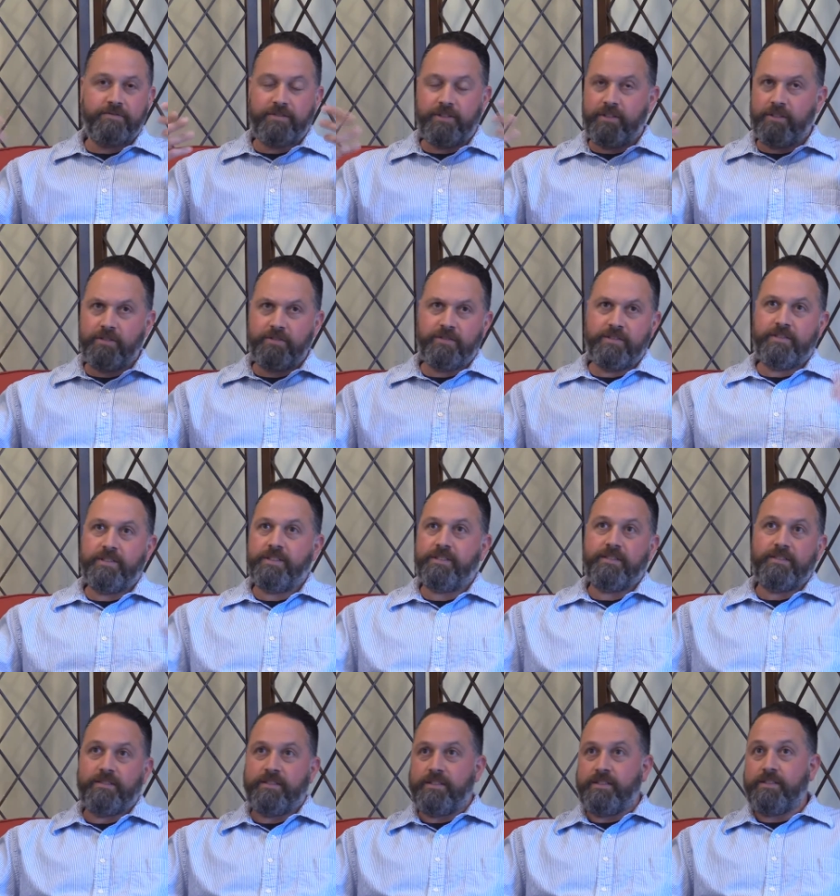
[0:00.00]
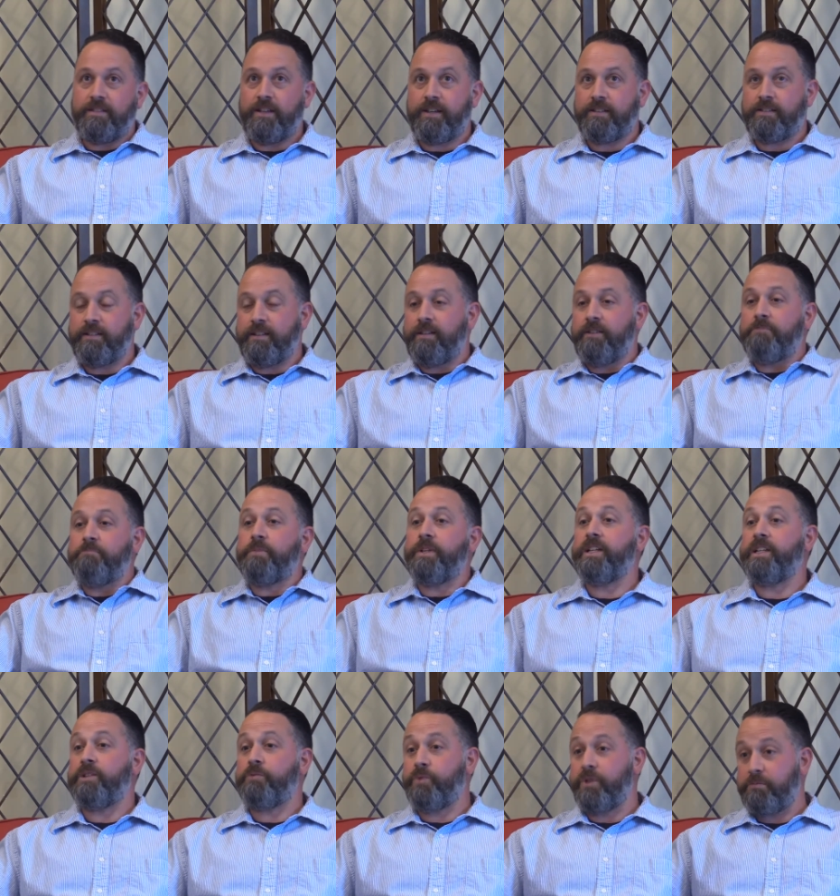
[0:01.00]
of, this is exactly how
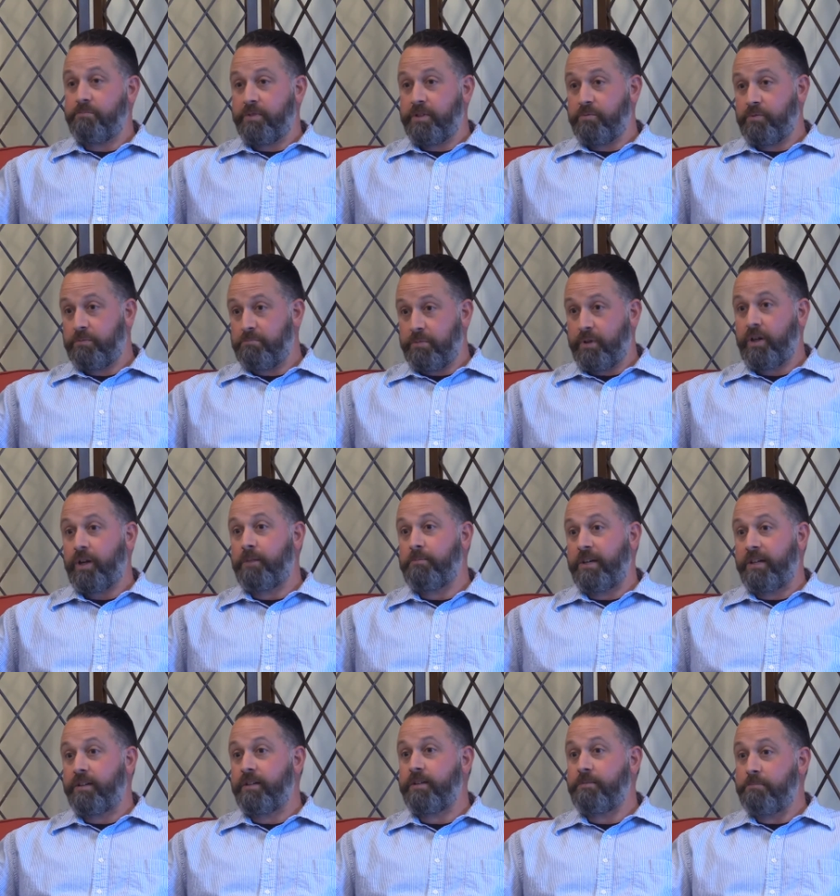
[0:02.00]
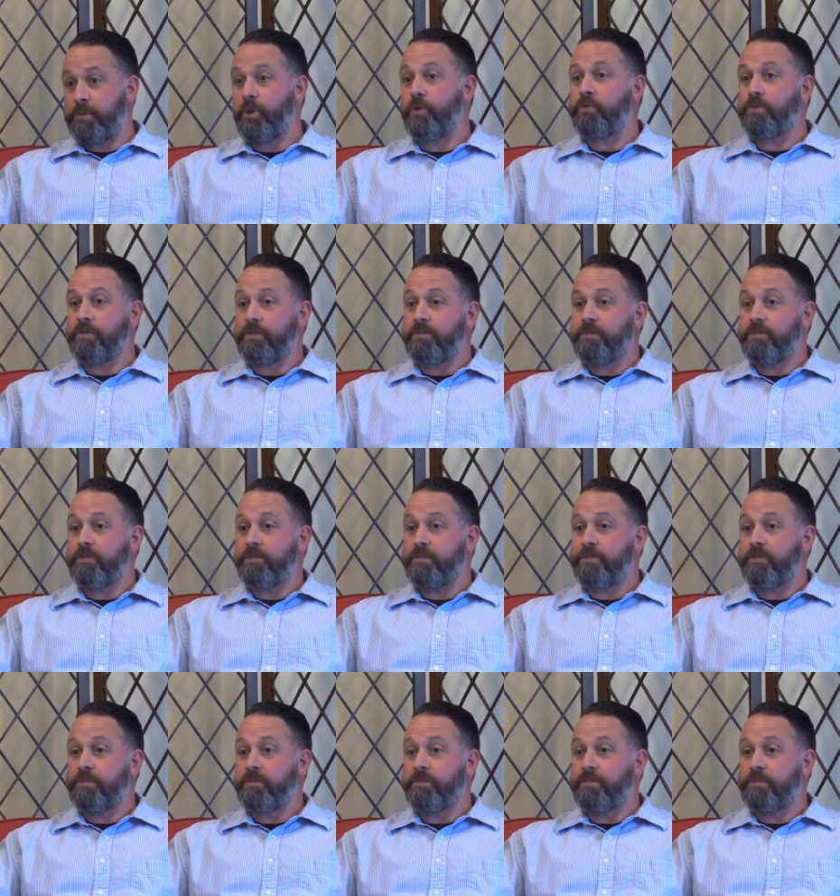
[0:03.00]
Bailey would have been with Bob out on a boat.